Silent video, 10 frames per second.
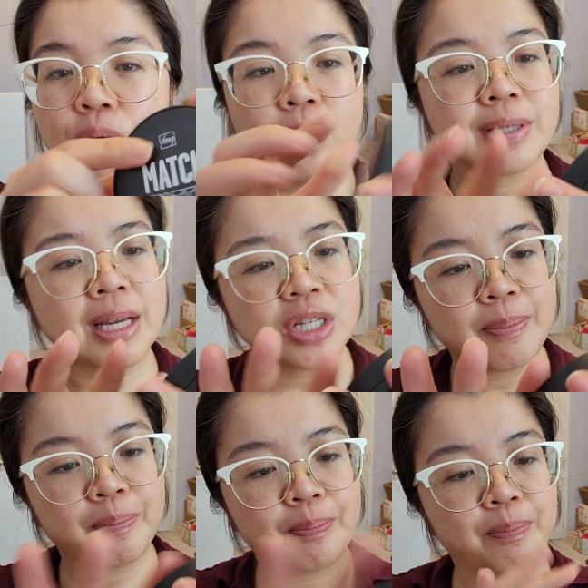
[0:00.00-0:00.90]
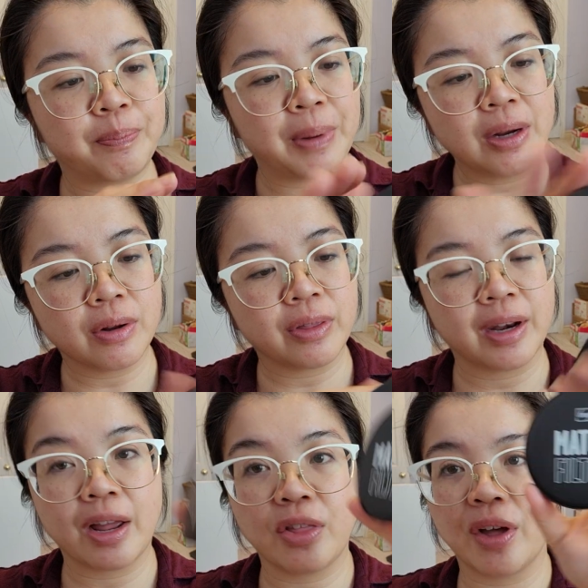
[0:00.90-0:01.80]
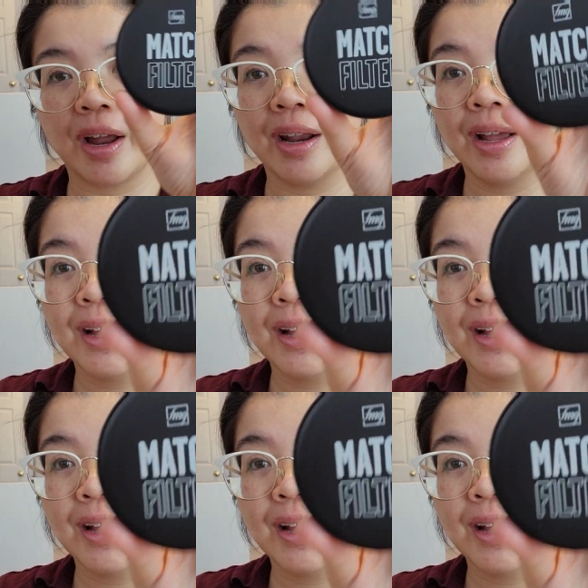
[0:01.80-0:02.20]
Ooh, it's actually bigger than I thought.